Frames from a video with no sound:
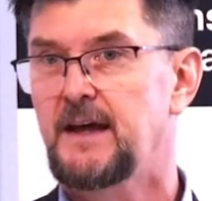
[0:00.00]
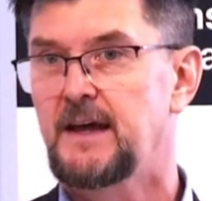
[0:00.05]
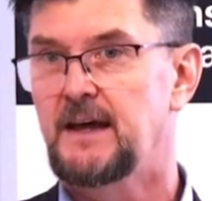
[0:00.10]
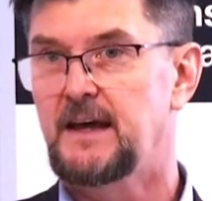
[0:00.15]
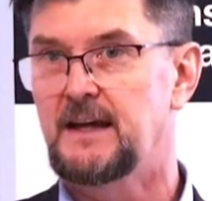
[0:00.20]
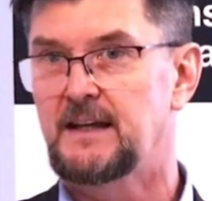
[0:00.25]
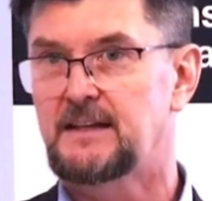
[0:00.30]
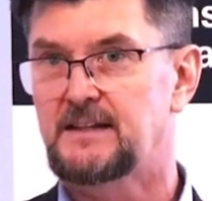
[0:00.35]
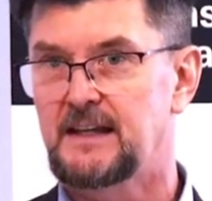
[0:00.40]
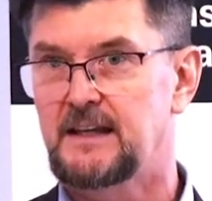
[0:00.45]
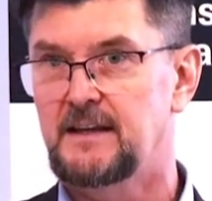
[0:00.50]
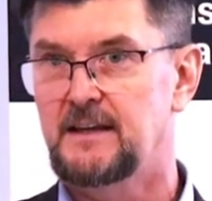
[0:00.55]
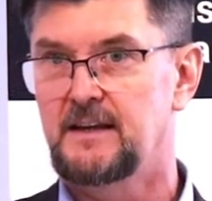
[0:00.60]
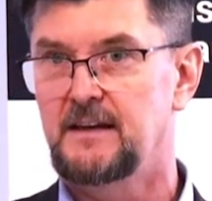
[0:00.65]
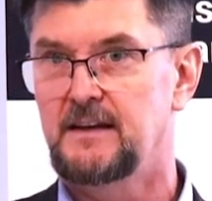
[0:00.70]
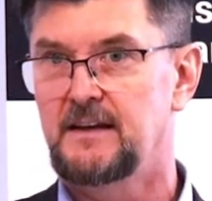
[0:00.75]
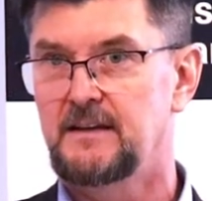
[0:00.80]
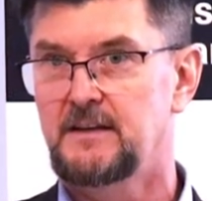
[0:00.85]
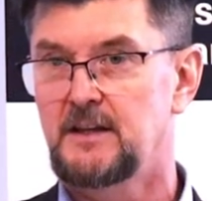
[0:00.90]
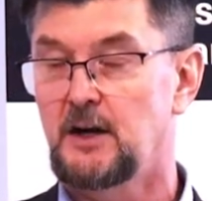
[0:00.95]
It
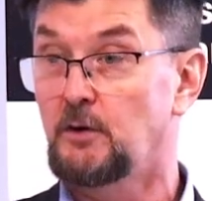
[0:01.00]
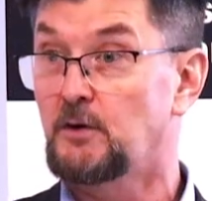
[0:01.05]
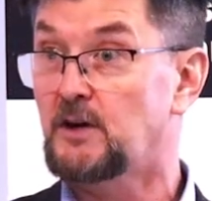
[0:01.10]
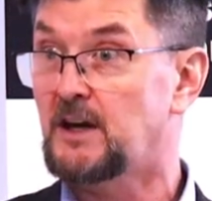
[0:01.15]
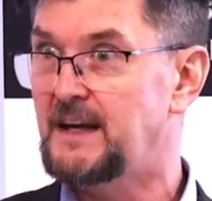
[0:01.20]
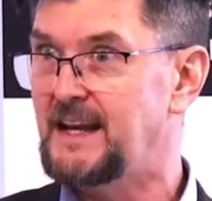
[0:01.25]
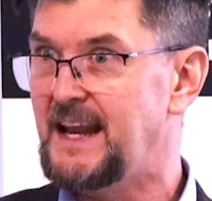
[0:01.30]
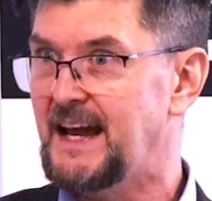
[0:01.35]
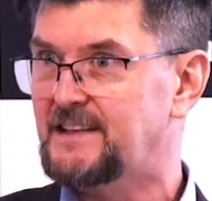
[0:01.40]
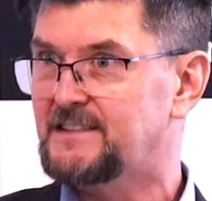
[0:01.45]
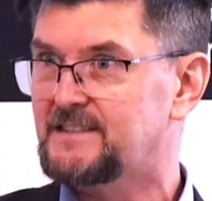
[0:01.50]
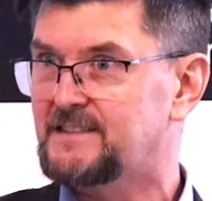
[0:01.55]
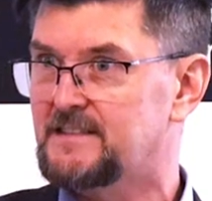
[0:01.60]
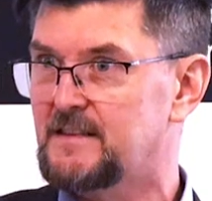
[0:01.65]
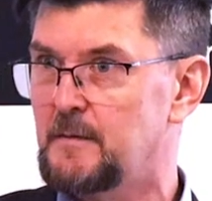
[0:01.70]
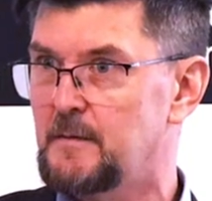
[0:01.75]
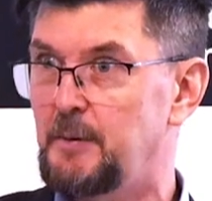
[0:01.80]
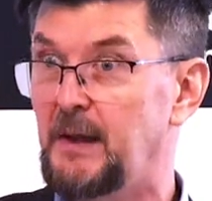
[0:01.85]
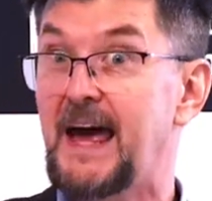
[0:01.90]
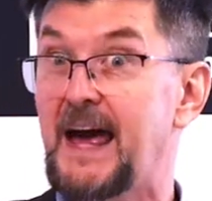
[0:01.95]
connects
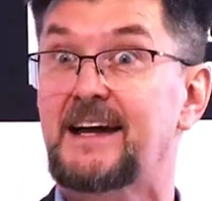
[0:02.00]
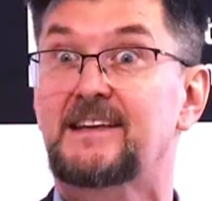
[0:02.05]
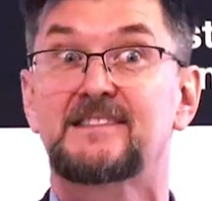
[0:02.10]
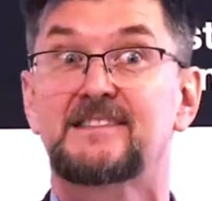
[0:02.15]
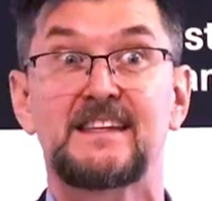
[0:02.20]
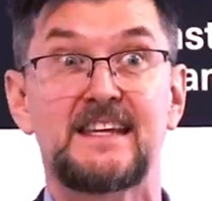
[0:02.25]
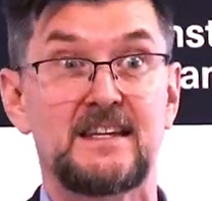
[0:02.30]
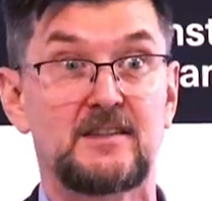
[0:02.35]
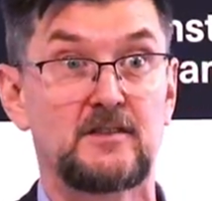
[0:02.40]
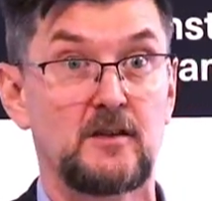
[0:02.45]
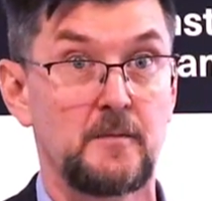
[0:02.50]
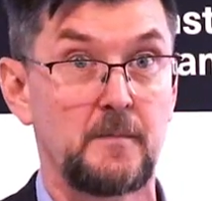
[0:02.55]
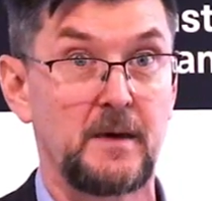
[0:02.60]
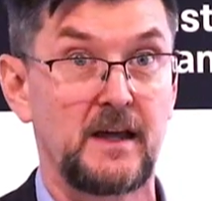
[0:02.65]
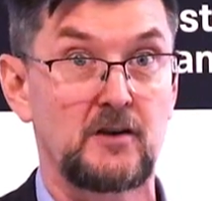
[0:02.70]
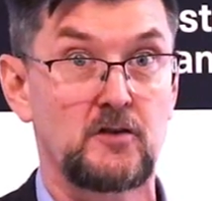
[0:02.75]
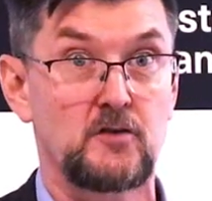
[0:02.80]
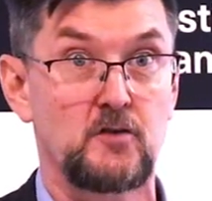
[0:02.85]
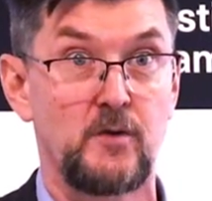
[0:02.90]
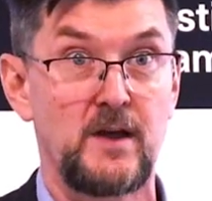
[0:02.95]
the Black Sea to the
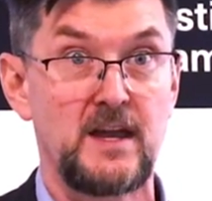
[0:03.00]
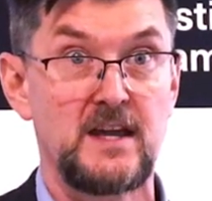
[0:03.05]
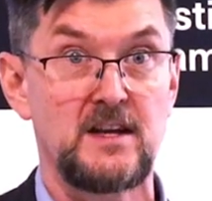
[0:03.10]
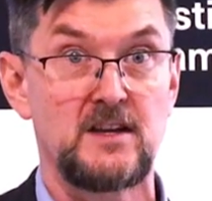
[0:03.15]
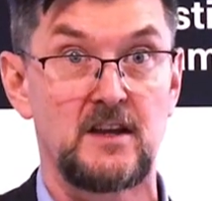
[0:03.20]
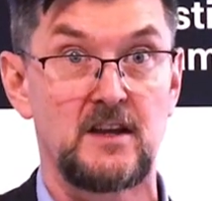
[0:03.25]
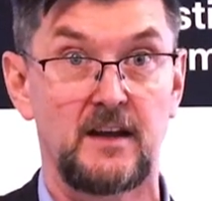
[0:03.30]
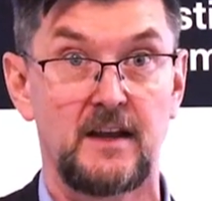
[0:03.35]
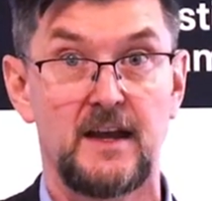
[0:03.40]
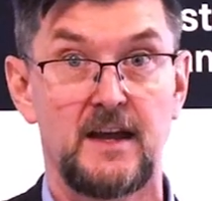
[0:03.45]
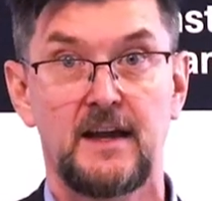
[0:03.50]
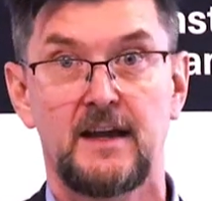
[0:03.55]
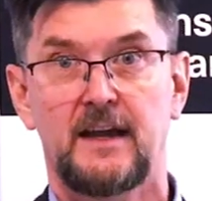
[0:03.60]
Mediterranean.